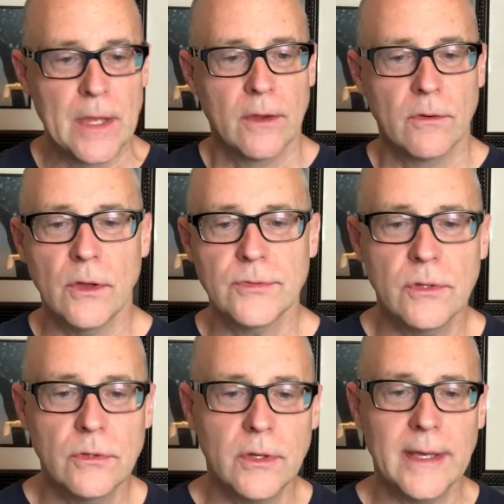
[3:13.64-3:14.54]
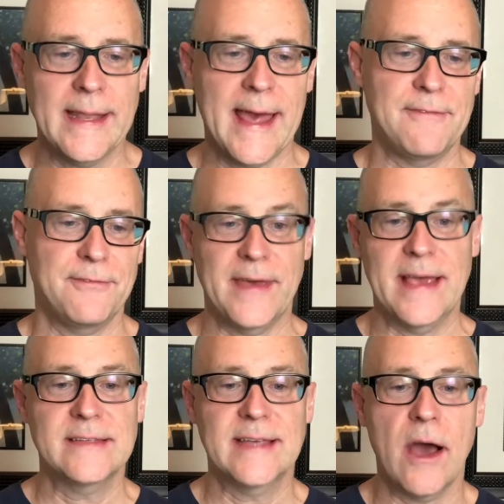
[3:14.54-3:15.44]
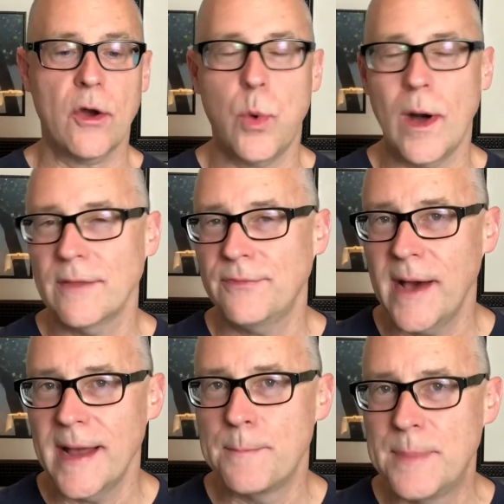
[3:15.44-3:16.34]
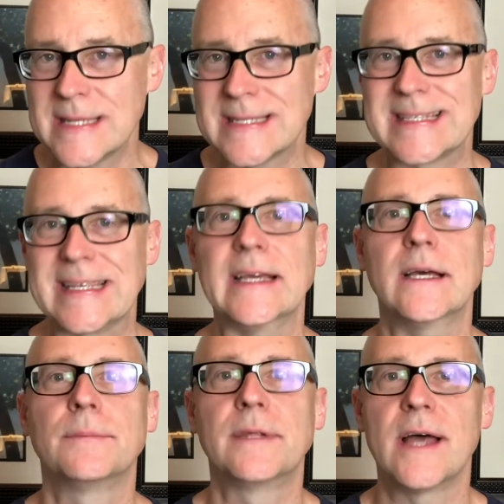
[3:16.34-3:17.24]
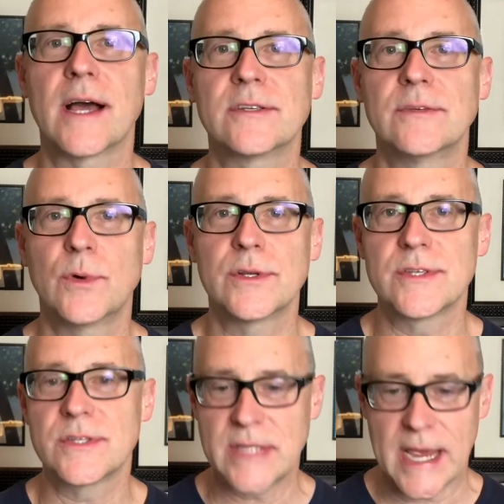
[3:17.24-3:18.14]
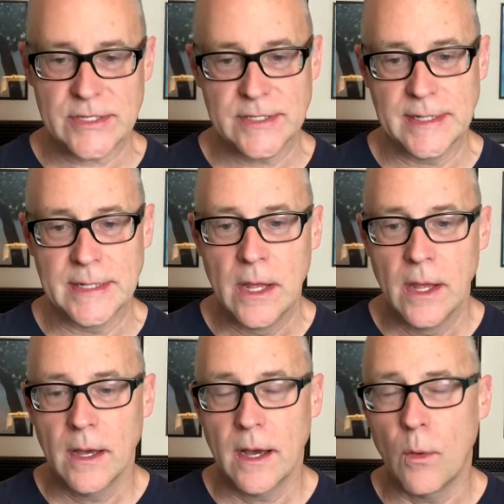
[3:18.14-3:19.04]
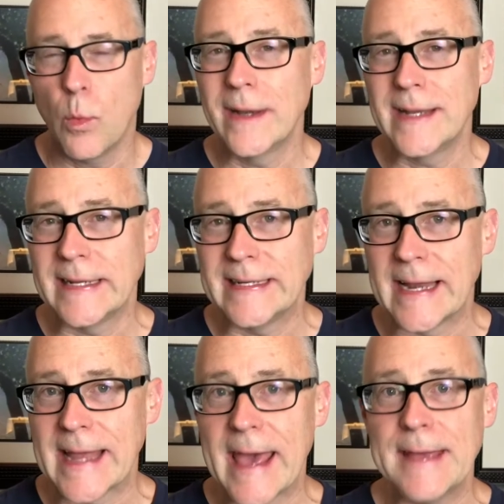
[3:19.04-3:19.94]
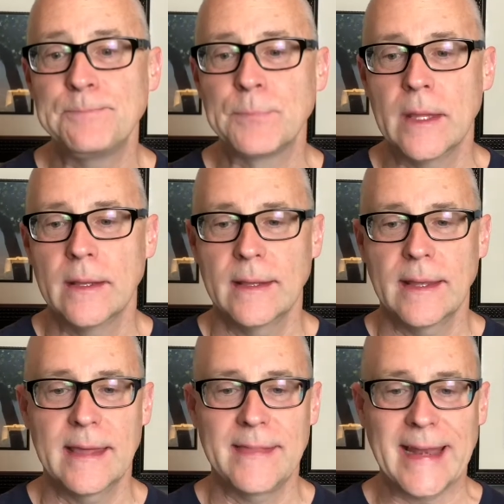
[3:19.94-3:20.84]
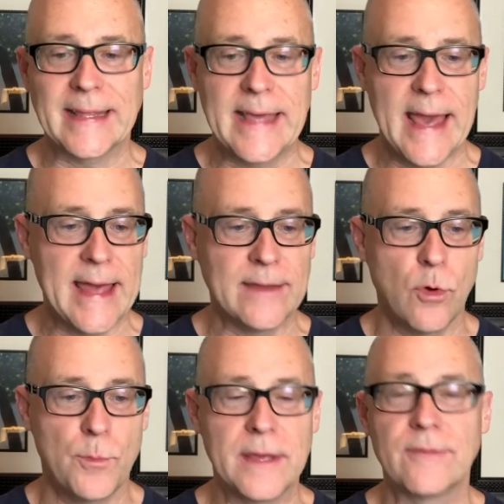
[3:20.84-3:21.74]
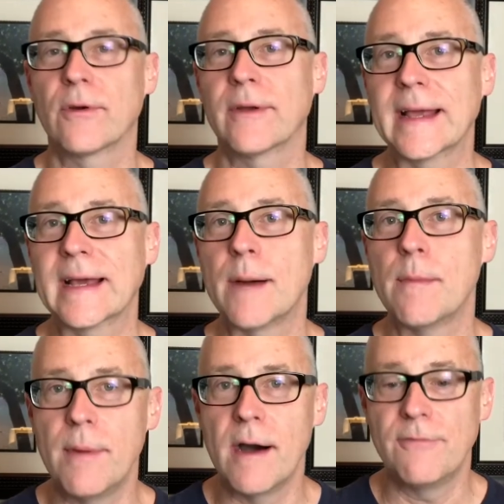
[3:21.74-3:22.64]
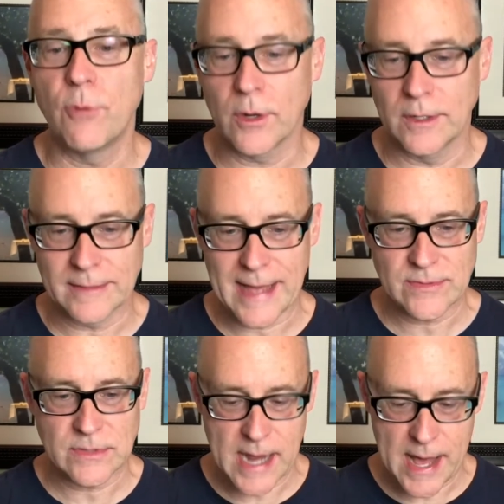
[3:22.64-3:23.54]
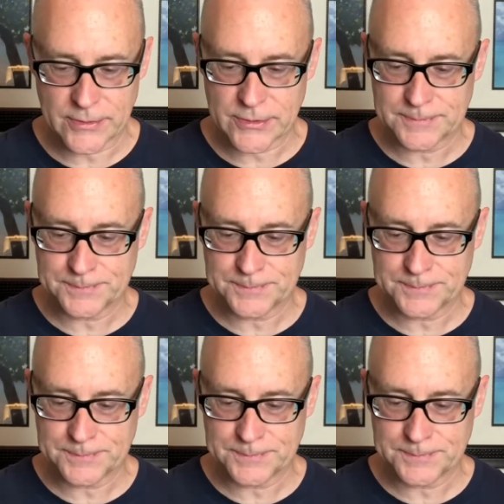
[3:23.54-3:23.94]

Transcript: We're also looking at phasing out qualified business income deduction, which is section 199A, and that again will be for income above $400,000.